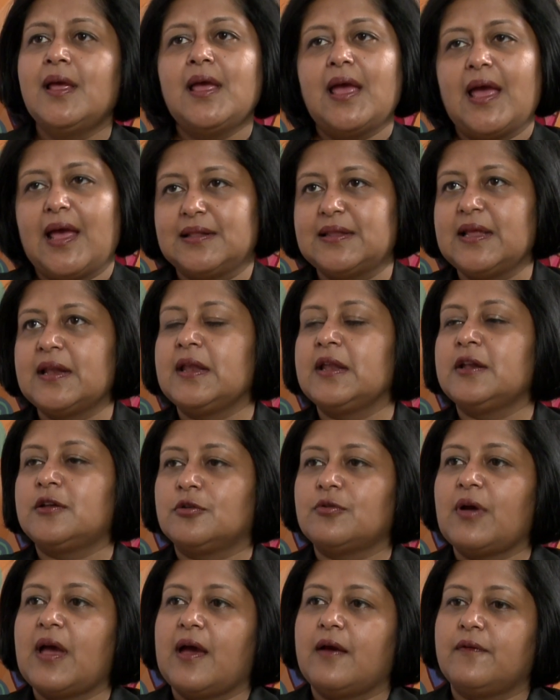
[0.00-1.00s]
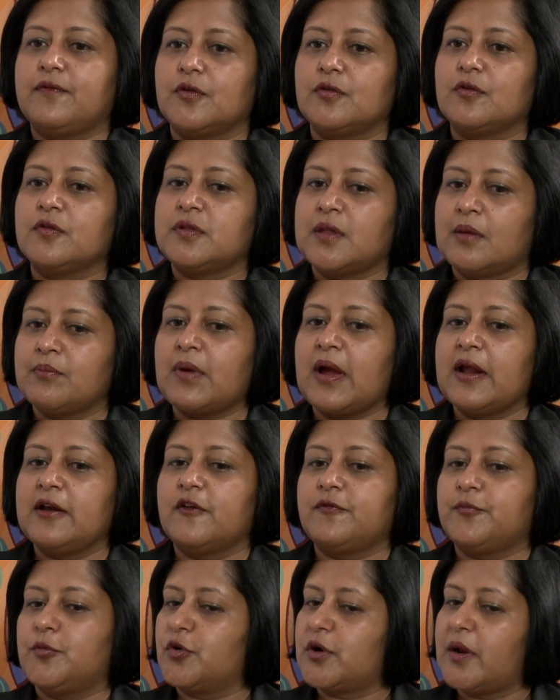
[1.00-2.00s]
And they need to have, you know, some kind
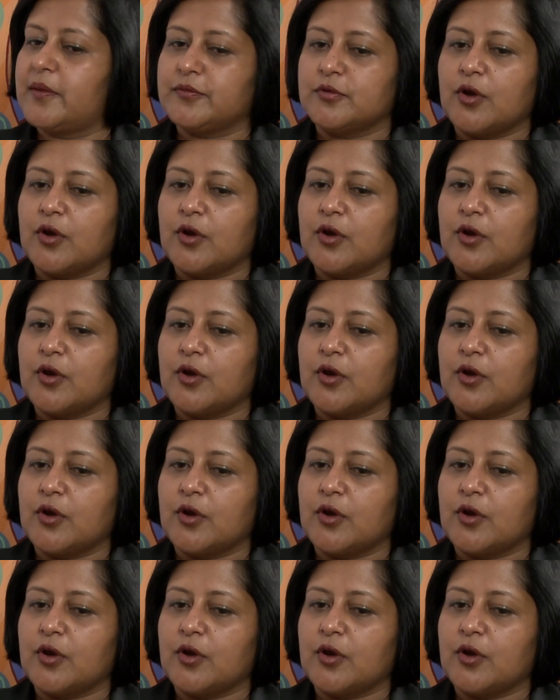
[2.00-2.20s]
of programs,